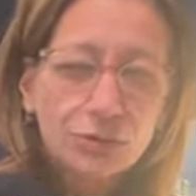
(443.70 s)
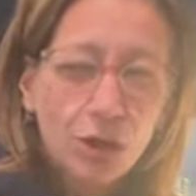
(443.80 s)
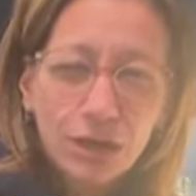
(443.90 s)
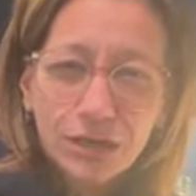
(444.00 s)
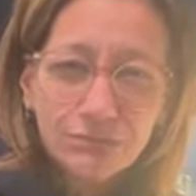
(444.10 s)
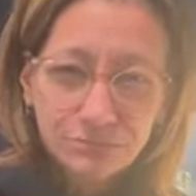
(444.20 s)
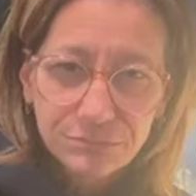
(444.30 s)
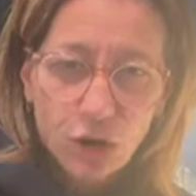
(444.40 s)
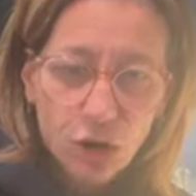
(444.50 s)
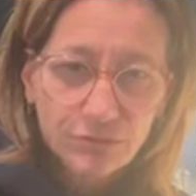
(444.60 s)
strong
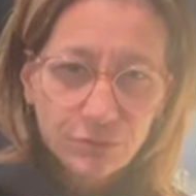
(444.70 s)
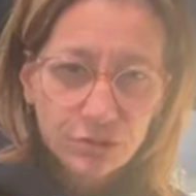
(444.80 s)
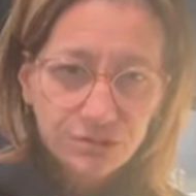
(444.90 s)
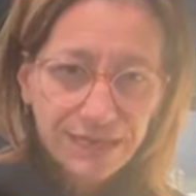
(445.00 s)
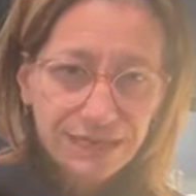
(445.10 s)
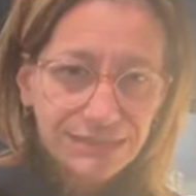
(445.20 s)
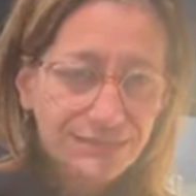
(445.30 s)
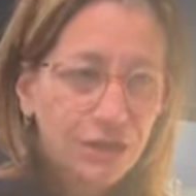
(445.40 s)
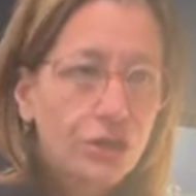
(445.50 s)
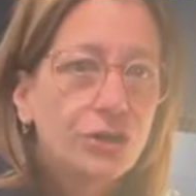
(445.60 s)
olive oil
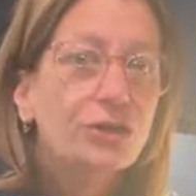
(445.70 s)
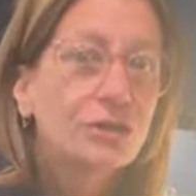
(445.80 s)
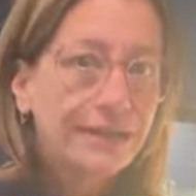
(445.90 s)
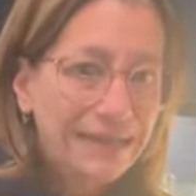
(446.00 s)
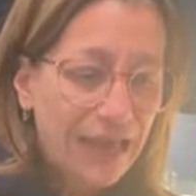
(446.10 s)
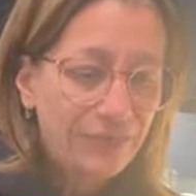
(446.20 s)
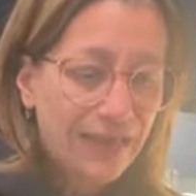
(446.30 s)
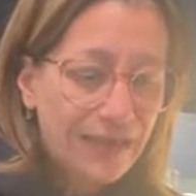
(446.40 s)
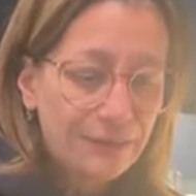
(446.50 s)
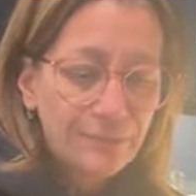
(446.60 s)
taste. You're gonna
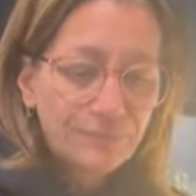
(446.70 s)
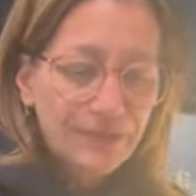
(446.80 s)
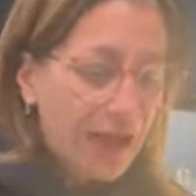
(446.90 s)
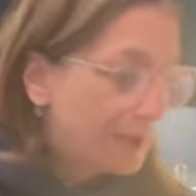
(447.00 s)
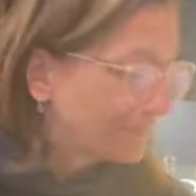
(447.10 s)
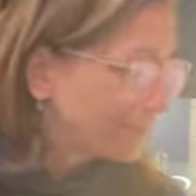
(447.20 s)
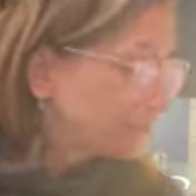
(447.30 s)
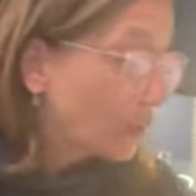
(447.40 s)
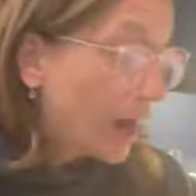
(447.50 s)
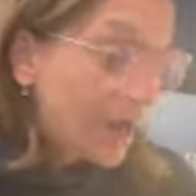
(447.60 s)
get that.
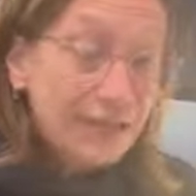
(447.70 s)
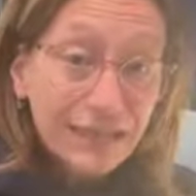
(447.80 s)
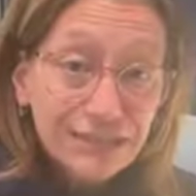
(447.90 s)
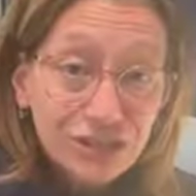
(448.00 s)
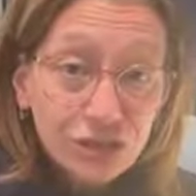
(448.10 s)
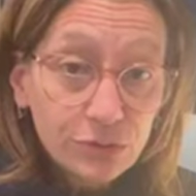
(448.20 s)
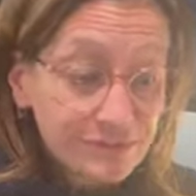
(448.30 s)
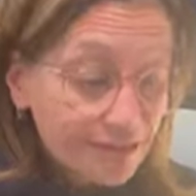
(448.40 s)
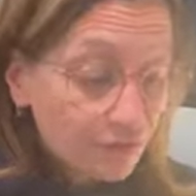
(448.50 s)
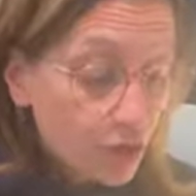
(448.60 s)
So I like to
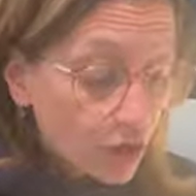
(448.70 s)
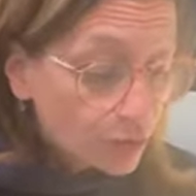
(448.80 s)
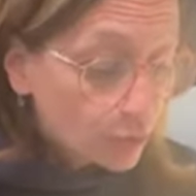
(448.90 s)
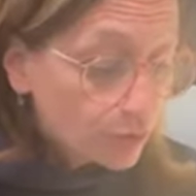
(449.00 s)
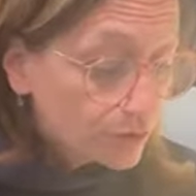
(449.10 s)
use avocado